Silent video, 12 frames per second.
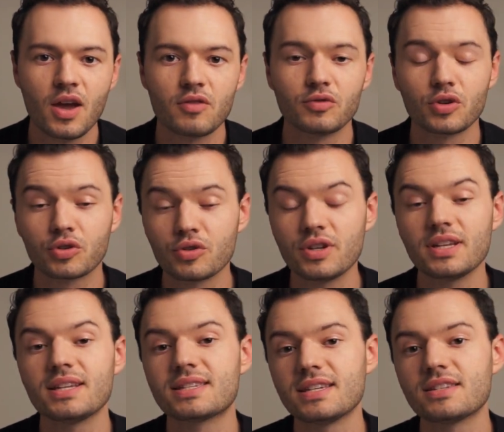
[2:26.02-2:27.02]

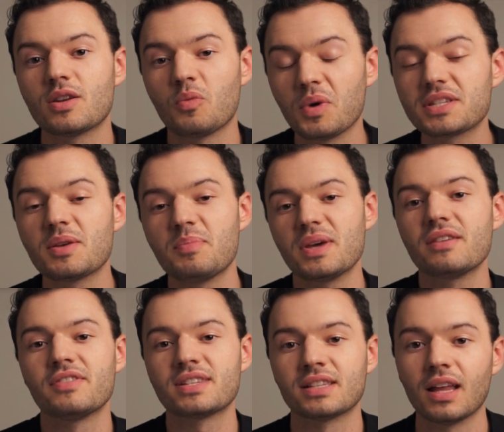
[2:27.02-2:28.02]
Recruiting season was a bit of
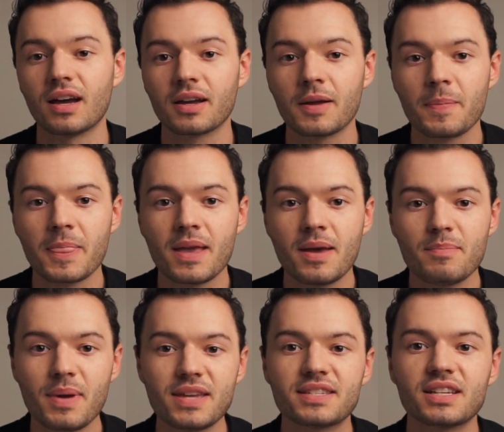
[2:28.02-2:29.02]
a slug.
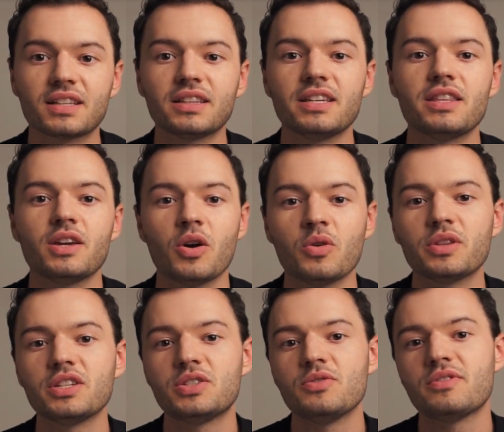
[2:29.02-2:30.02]
Basically, the
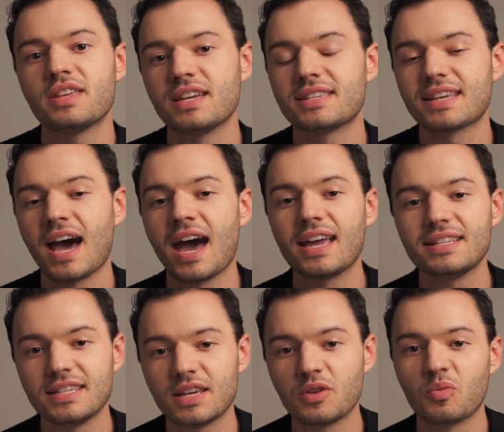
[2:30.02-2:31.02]
only 2 things I
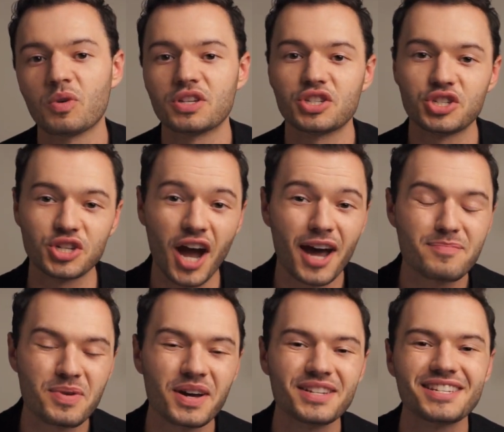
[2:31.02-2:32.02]
did was job
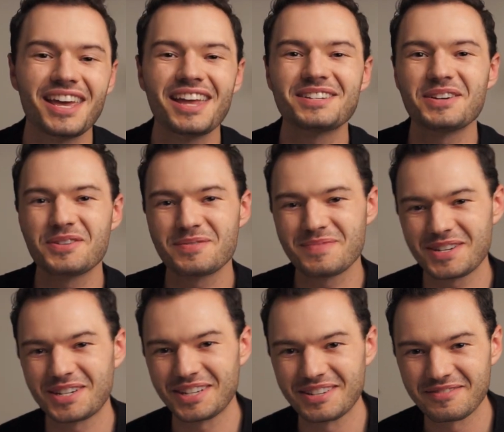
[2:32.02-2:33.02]
hunt and go to
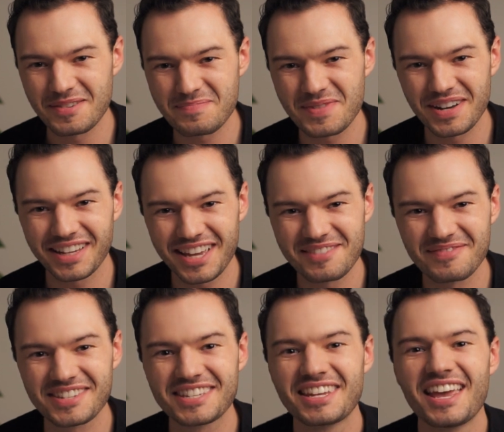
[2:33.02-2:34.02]
Michigan football
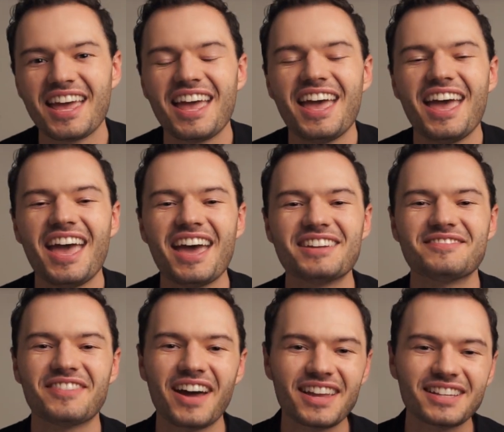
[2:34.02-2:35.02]
games. And
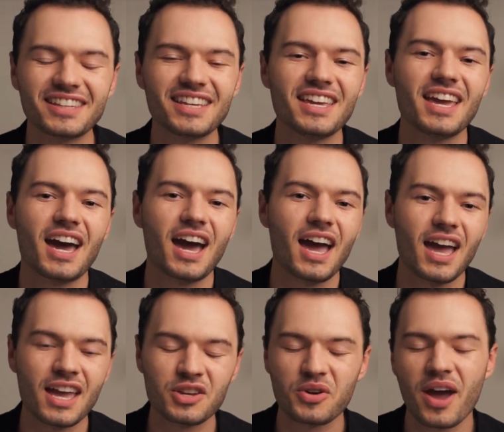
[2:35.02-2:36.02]
finally,
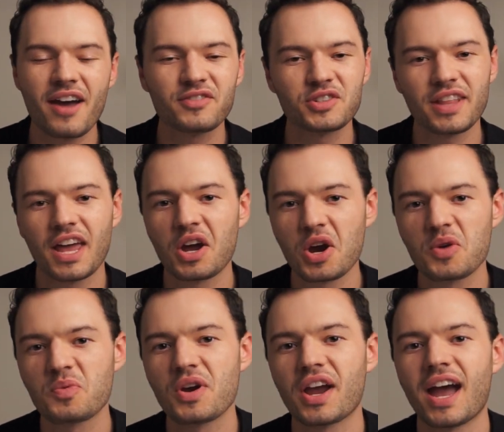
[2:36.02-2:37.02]
after that
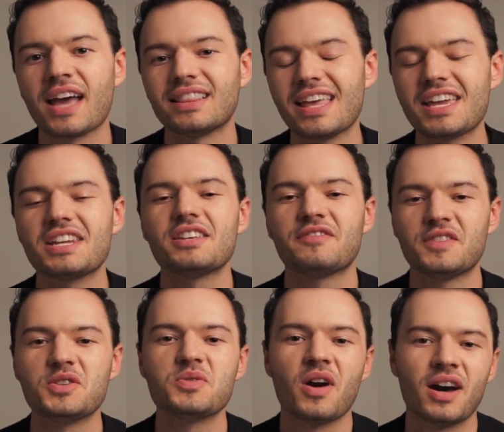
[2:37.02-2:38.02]
hard work, I landed a
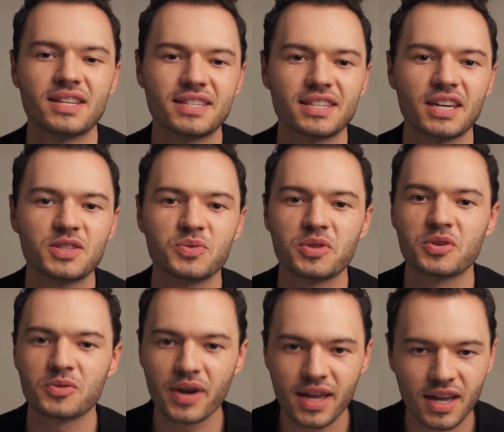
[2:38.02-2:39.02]
few on-sites with
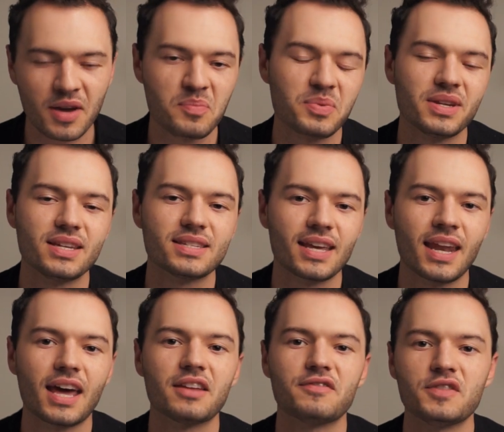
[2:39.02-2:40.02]
great companies and
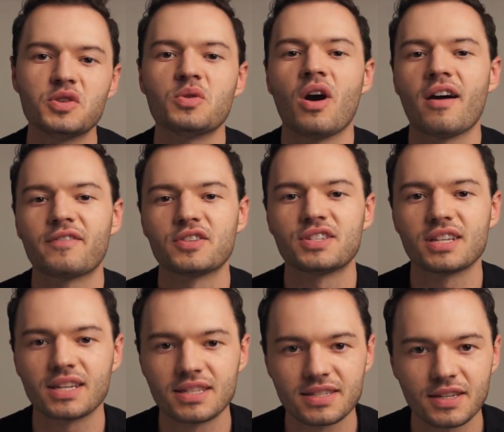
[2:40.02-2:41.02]
had a few offers to
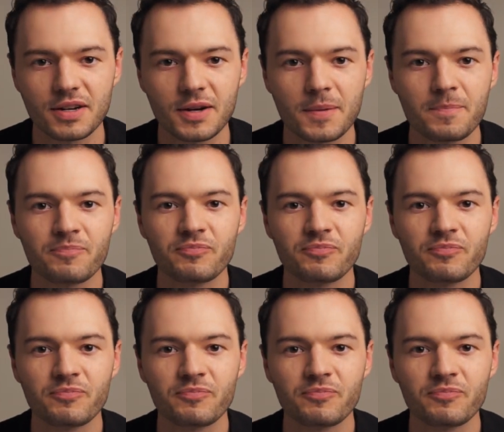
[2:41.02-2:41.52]
consider.